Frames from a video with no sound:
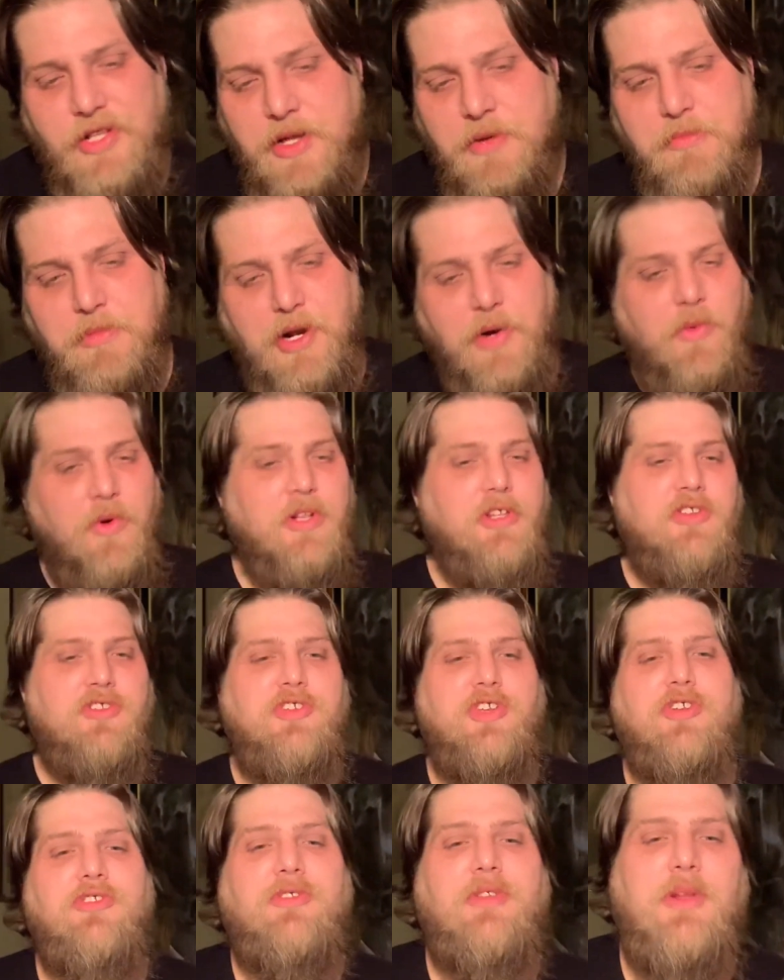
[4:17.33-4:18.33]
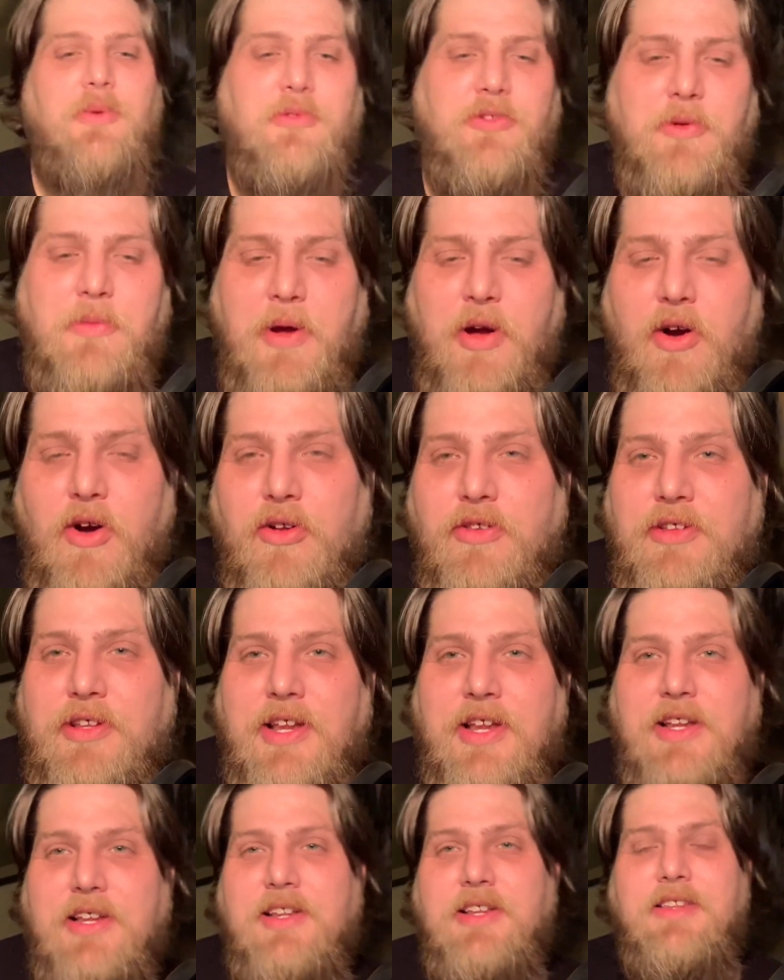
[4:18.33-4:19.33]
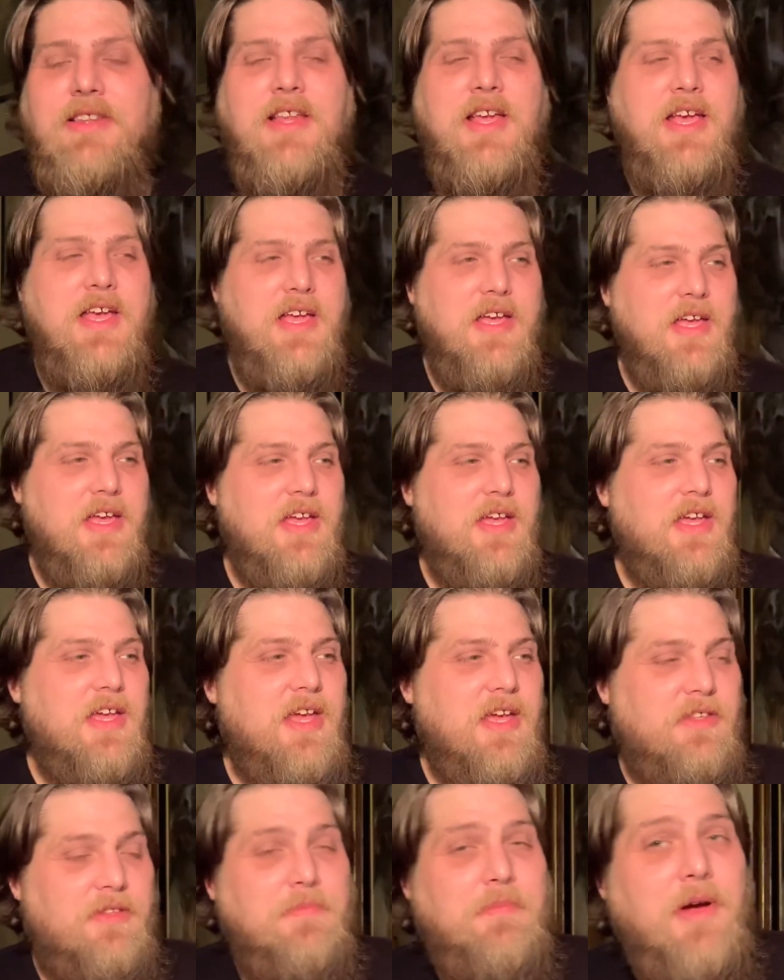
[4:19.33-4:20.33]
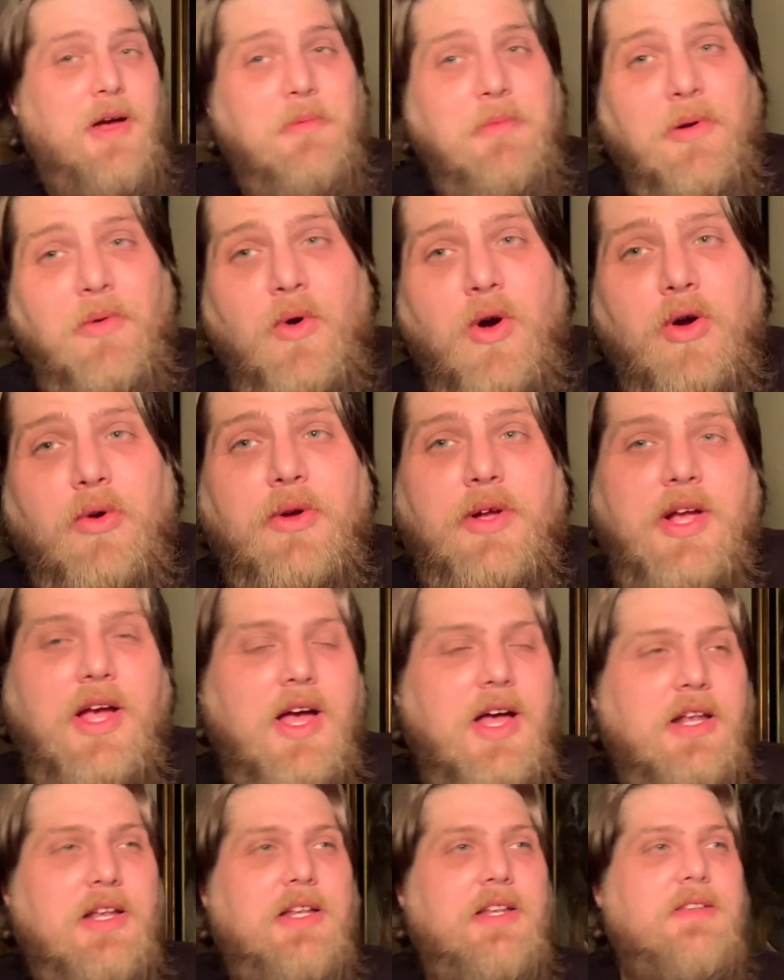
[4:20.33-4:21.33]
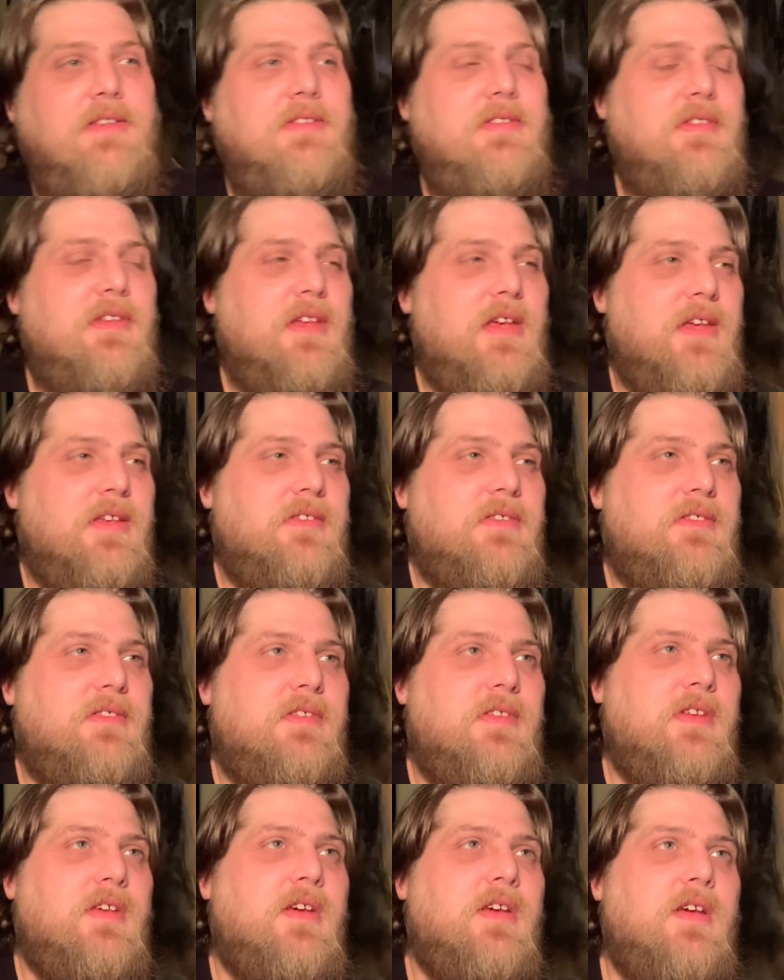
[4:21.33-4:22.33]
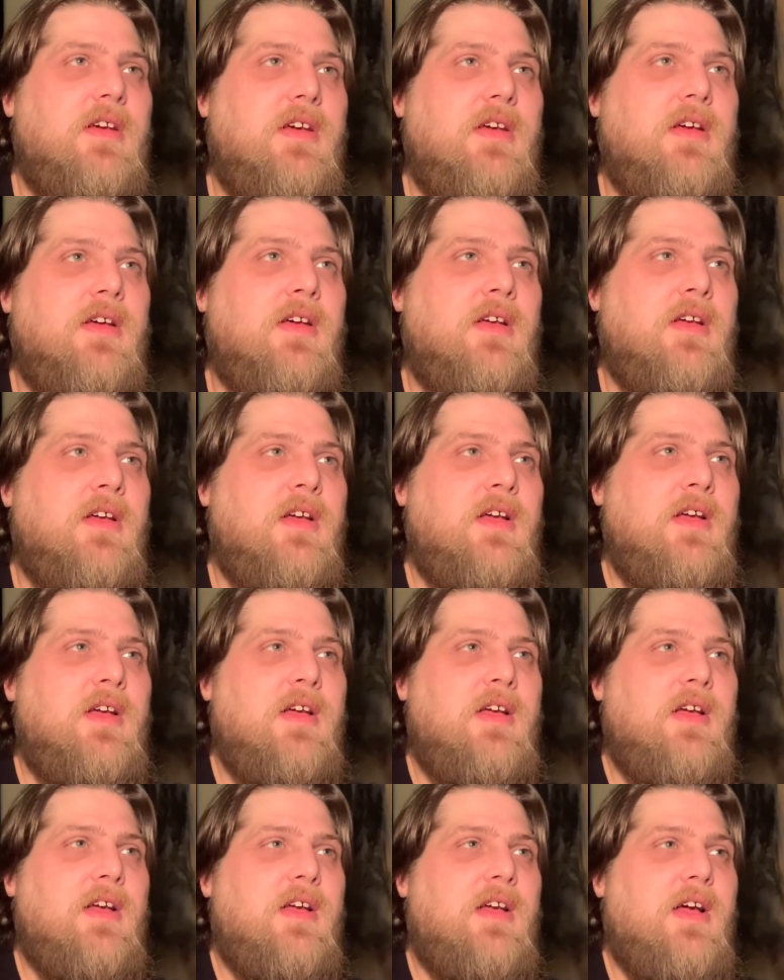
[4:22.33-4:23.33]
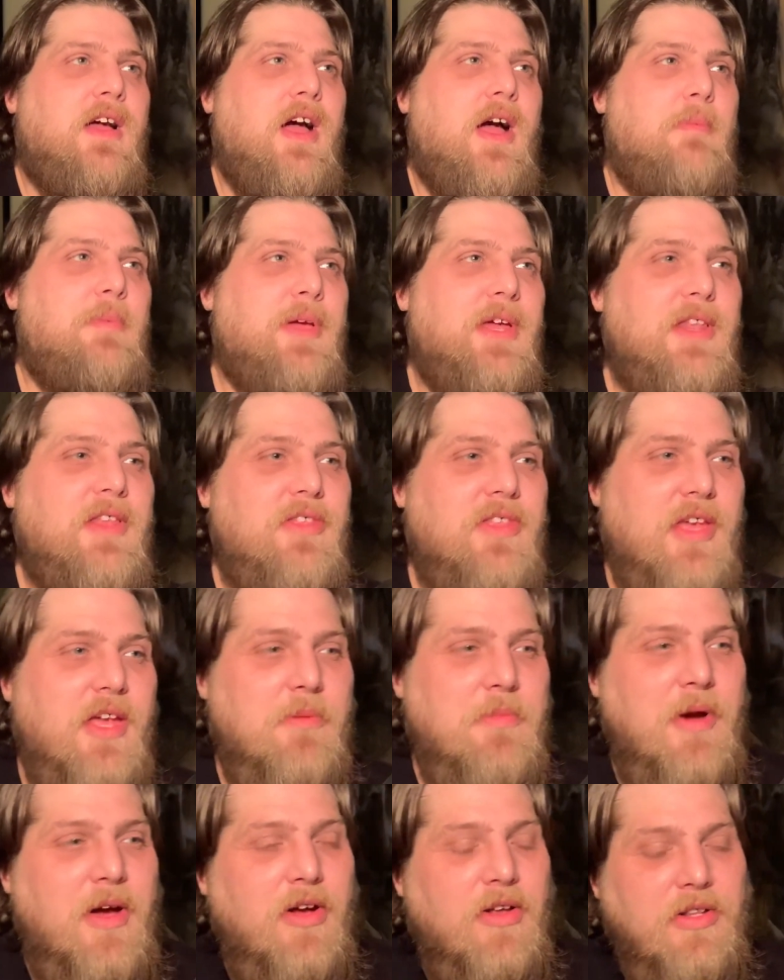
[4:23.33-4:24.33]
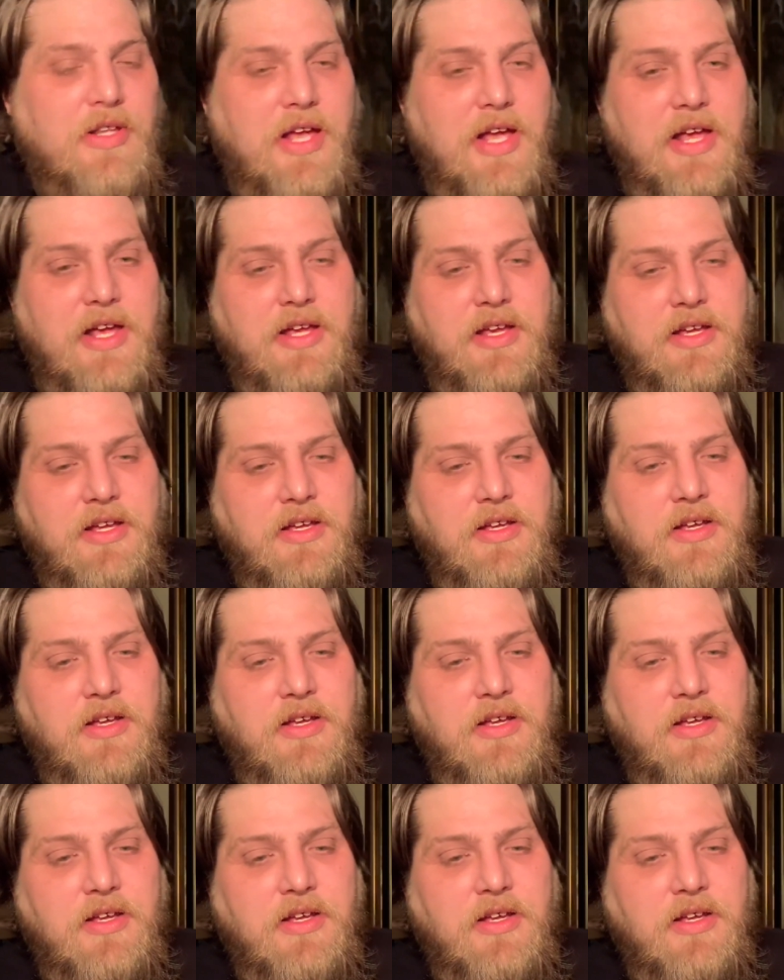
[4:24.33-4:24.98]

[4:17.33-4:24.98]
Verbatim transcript: But I wanted to share something that was on my heart tonight, and it's about my walk with God, and it's it's. I began to think about like,